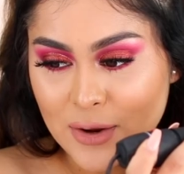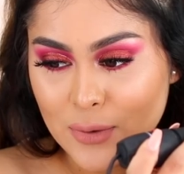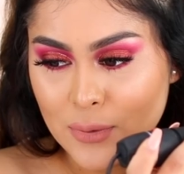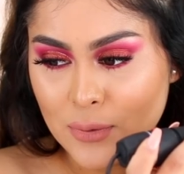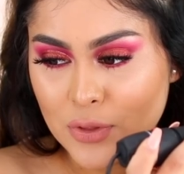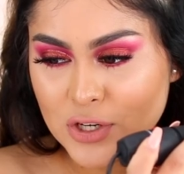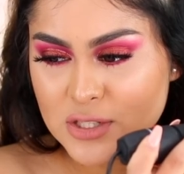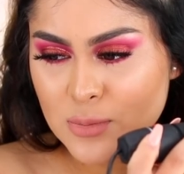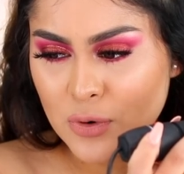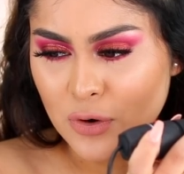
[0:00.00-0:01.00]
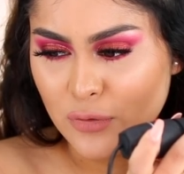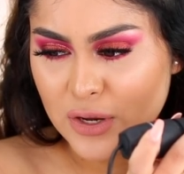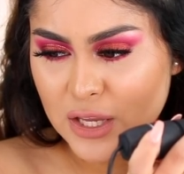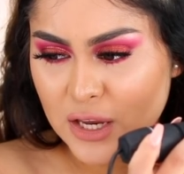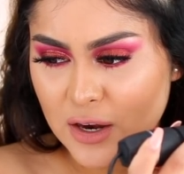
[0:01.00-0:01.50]
Oh, there's more over
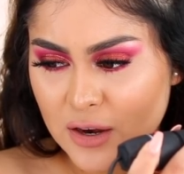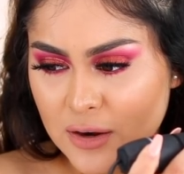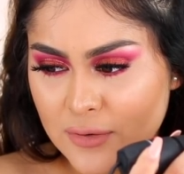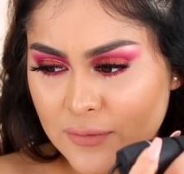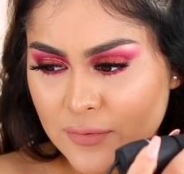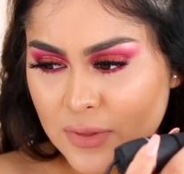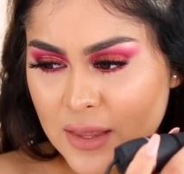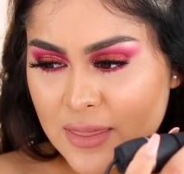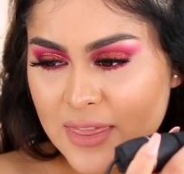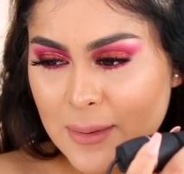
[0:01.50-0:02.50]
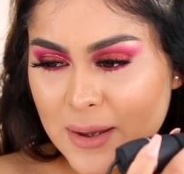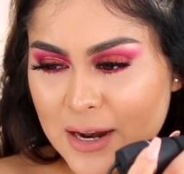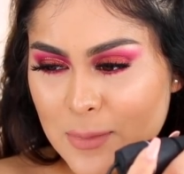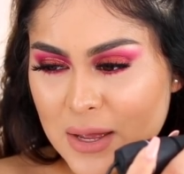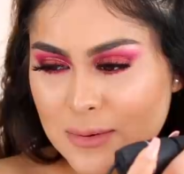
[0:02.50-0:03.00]
here. That
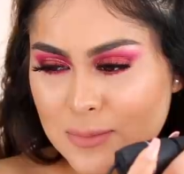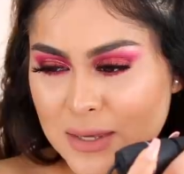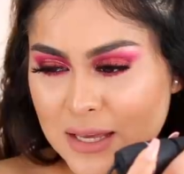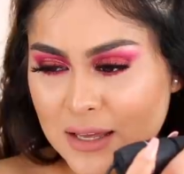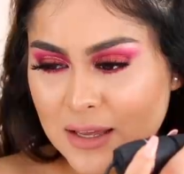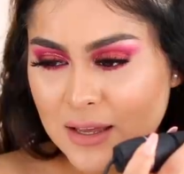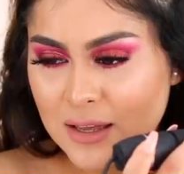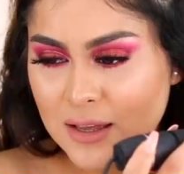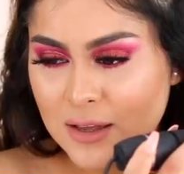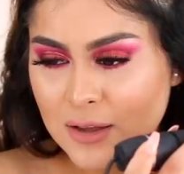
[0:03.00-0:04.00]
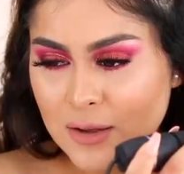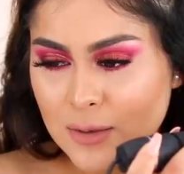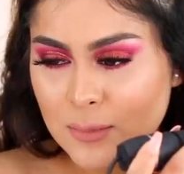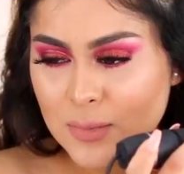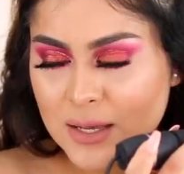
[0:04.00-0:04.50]
might have been me,
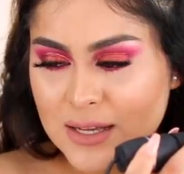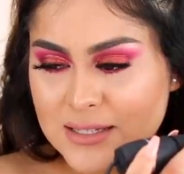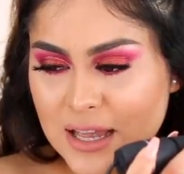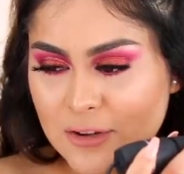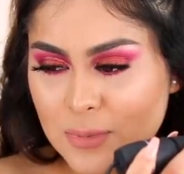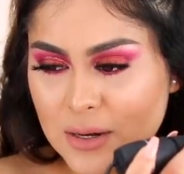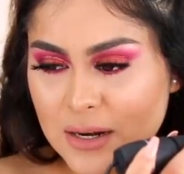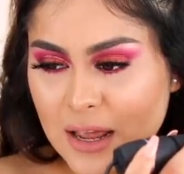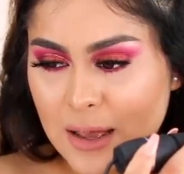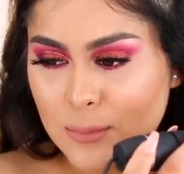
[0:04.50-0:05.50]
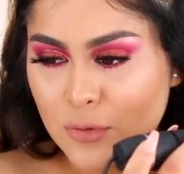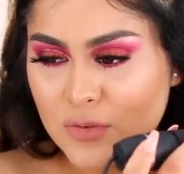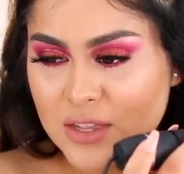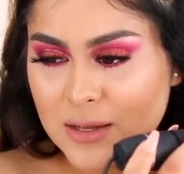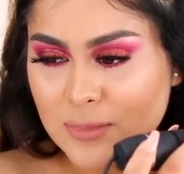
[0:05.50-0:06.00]
because I've been
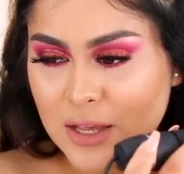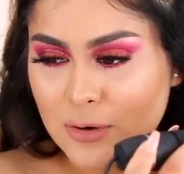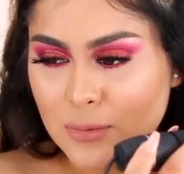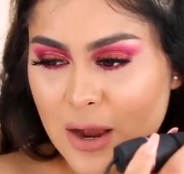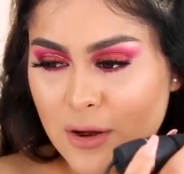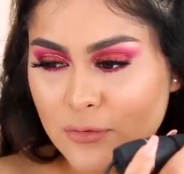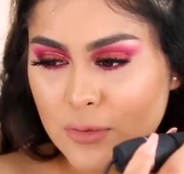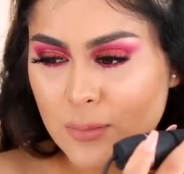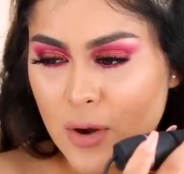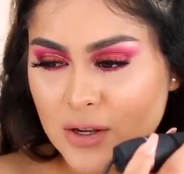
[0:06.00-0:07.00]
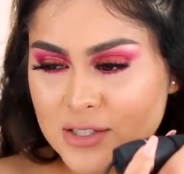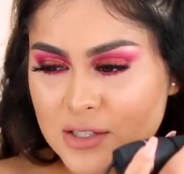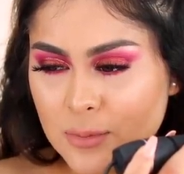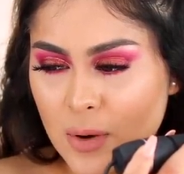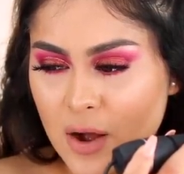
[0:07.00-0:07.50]
moving them like around from
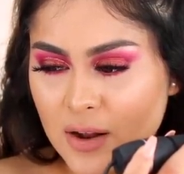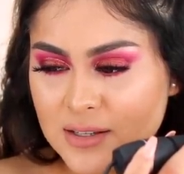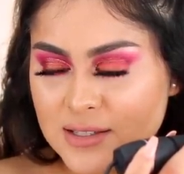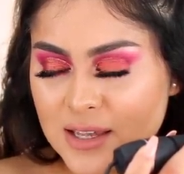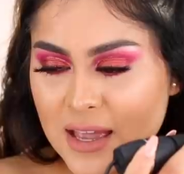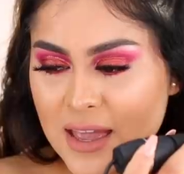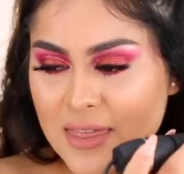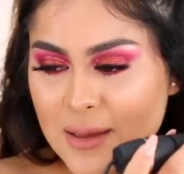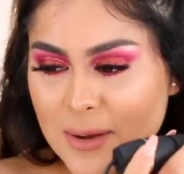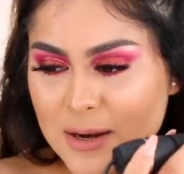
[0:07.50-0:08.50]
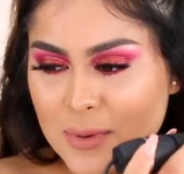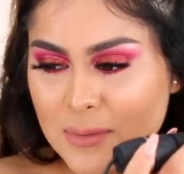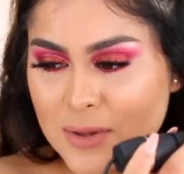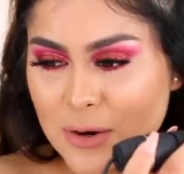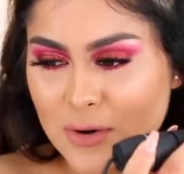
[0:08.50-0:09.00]
box to box. That might have
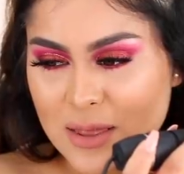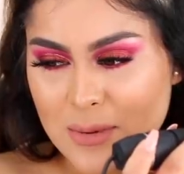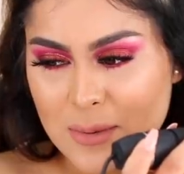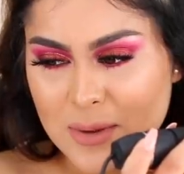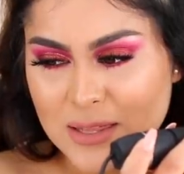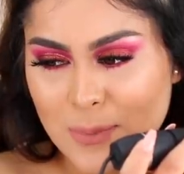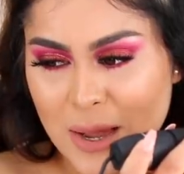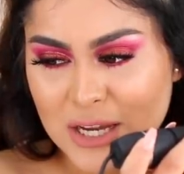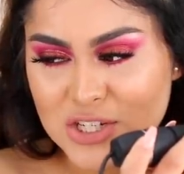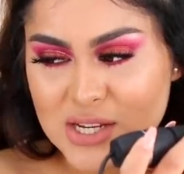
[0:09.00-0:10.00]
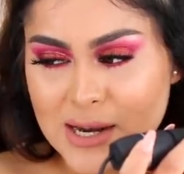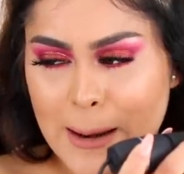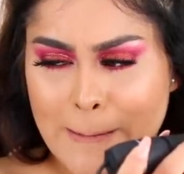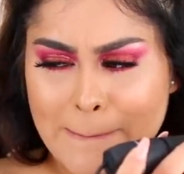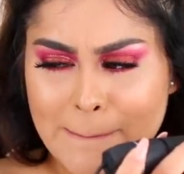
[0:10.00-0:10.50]
been me, or that might be in the packaging.